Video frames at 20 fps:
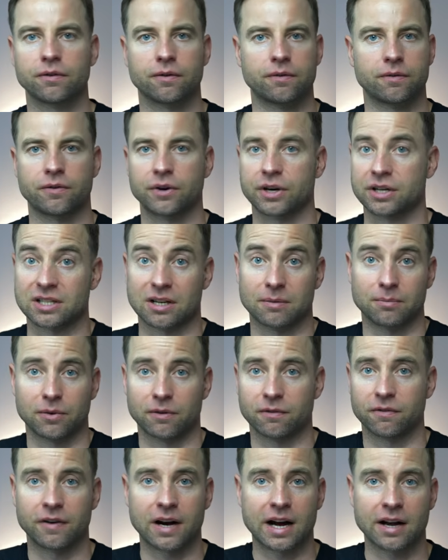for
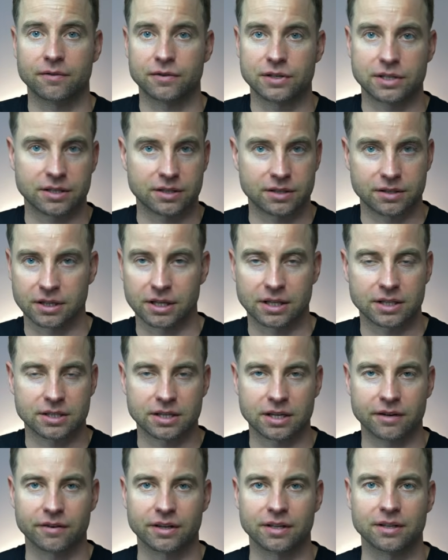example, 5, 6,
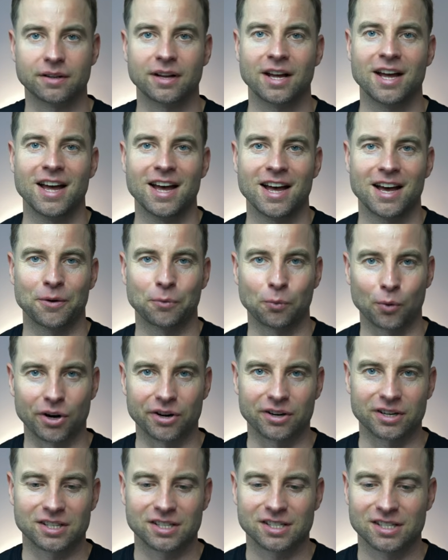7
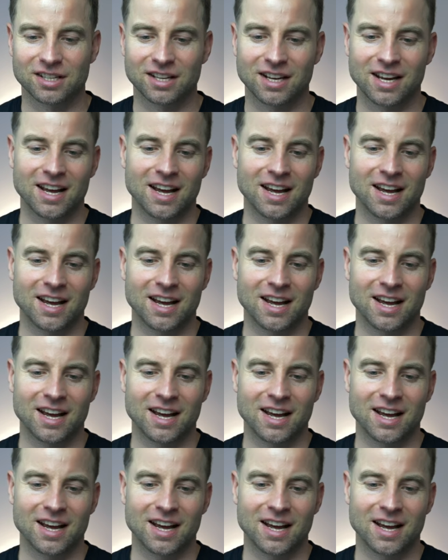words.